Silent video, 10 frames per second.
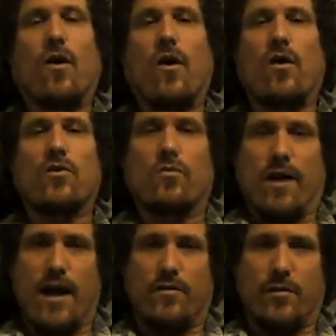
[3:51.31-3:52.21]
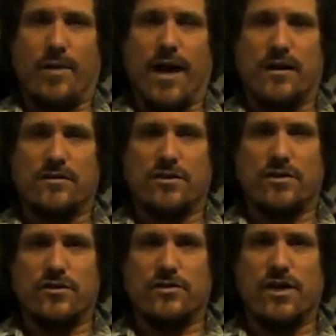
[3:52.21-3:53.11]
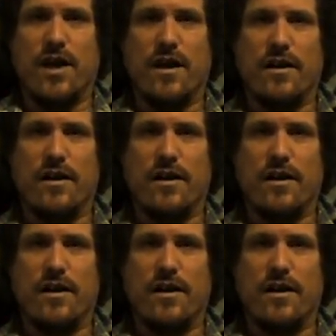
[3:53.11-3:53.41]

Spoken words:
all around the passengers.